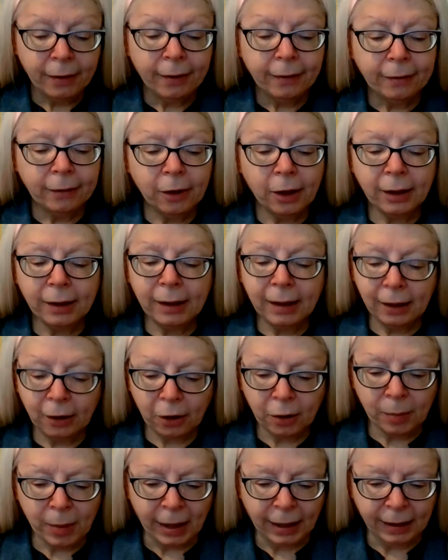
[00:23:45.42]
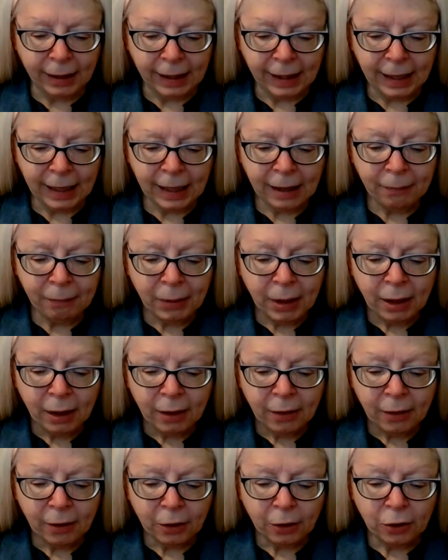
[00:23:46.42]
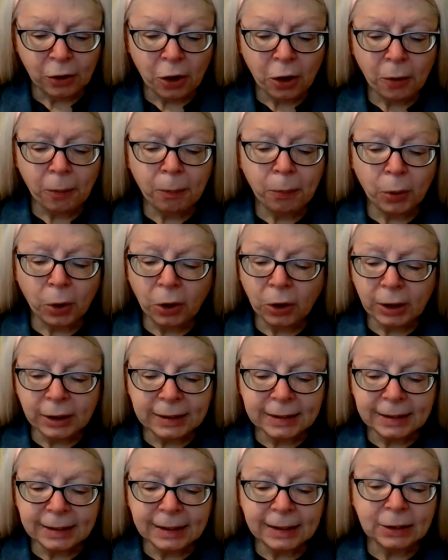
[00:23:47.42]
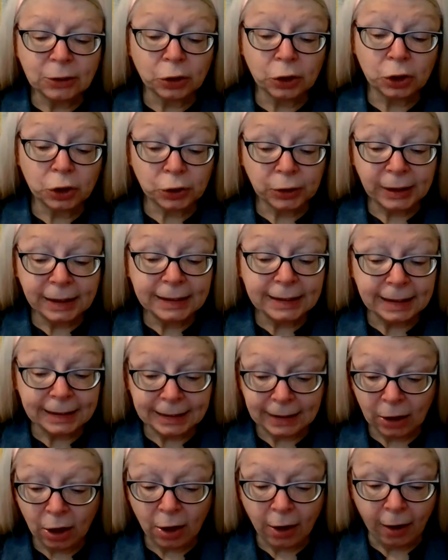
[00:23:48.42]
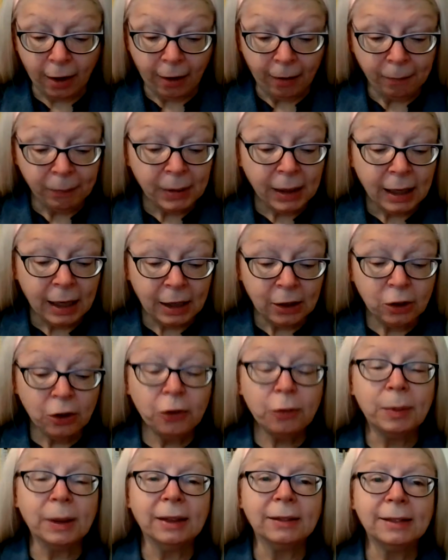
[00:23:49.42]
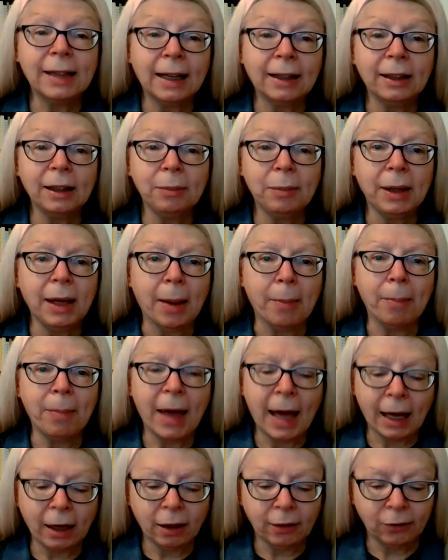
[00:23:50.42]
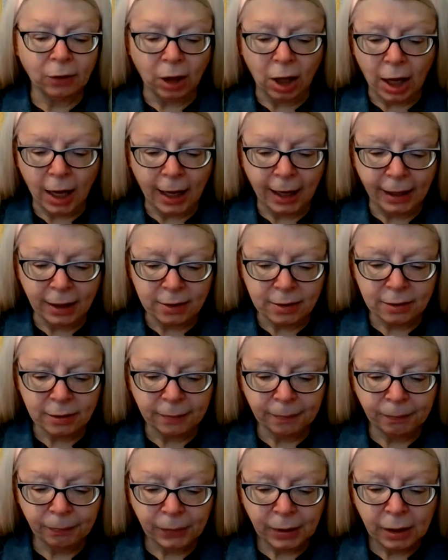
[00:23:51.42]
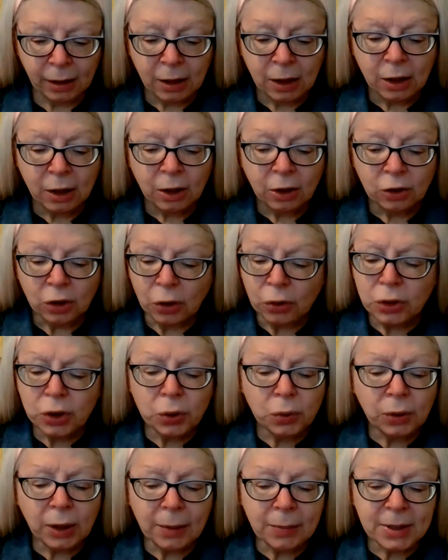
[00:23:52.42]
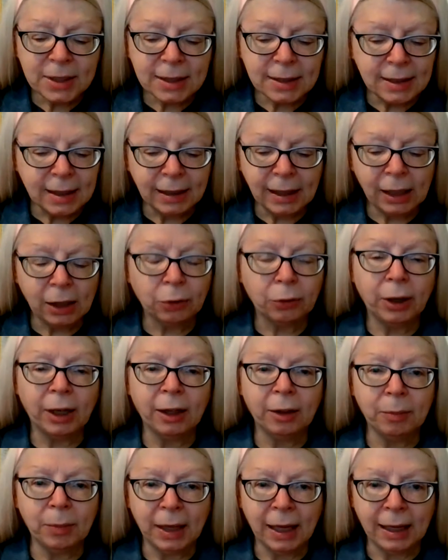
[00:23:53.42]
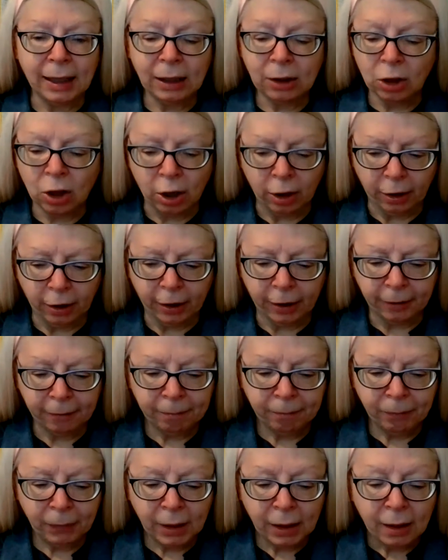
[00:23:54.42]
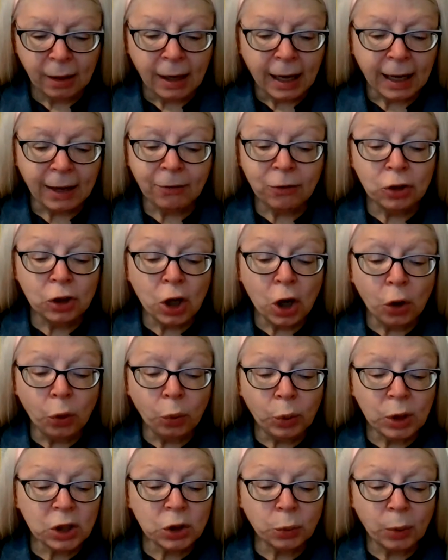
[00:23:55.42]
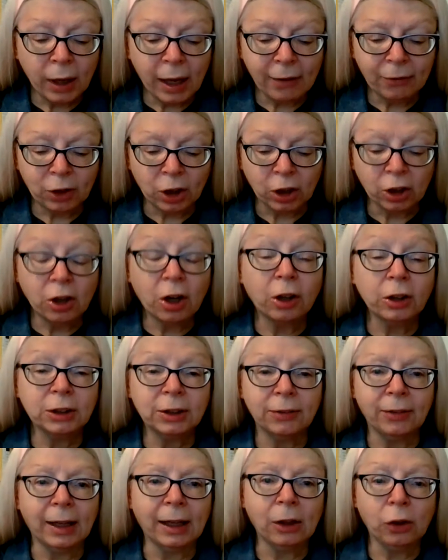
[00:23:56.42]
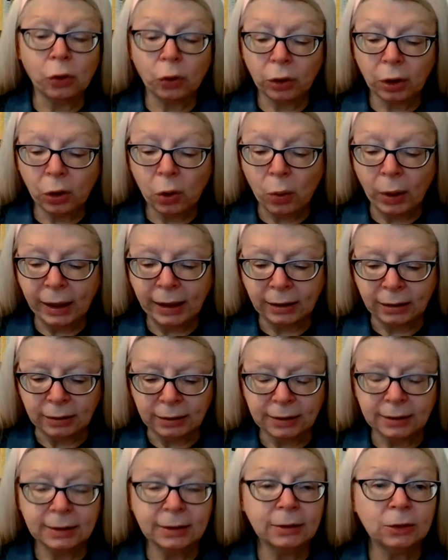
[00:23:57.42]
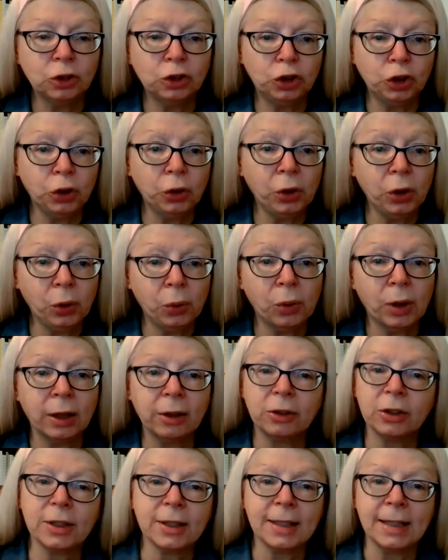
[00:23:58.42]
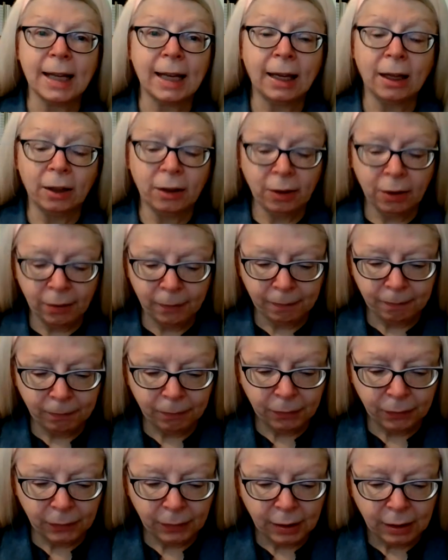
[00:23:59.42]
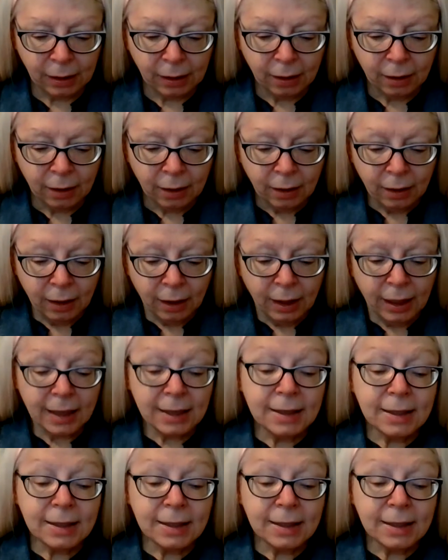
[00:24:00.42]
Look here, my lady. There are no Bowleses or Teresas at all, and you've been telling me a pack of lies. Don't you come sneaking around me any longer. I have no wish whatever to cultivate your acquaintance. Do you understand? And